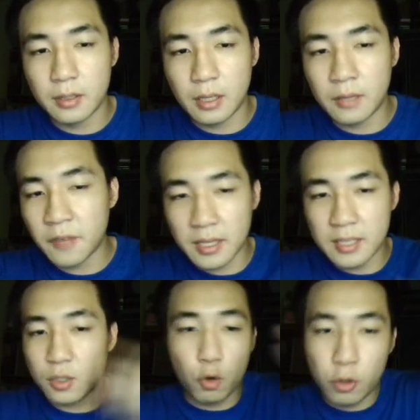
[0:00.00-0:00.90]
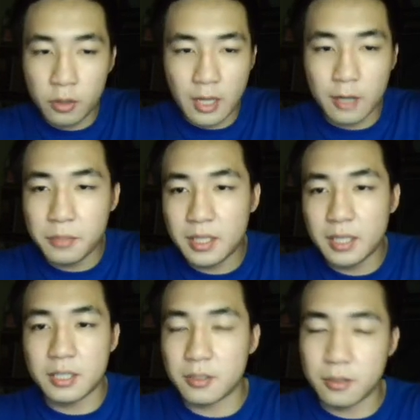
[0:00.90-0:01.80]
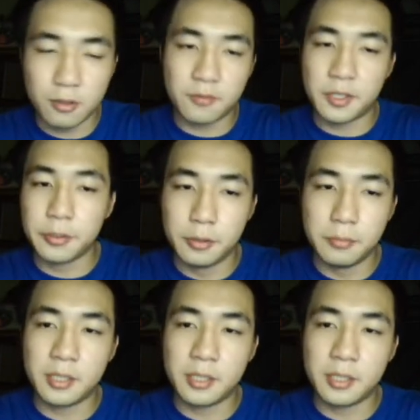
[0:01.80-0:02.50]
In fact, his own LB gauge is also very good